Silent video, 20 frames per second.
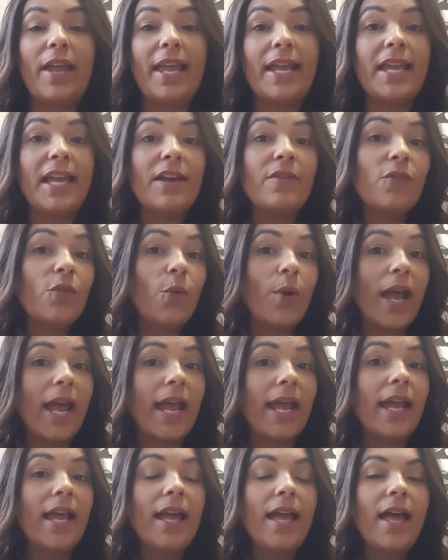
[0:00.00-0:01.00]
a
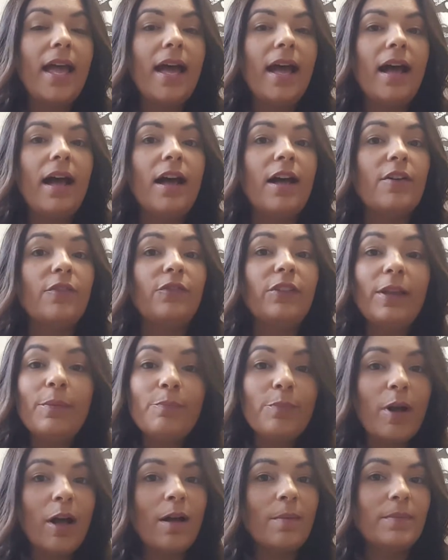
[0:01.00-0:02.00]
giveaway of lip
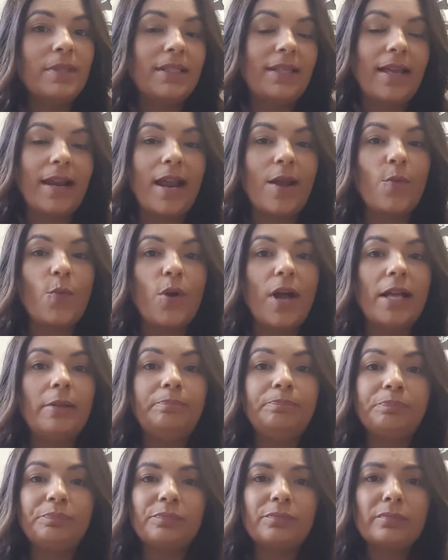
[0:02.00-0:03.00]
balms that I
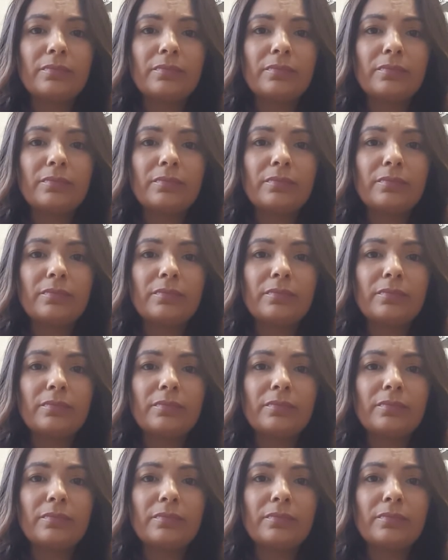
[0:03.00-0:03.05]
won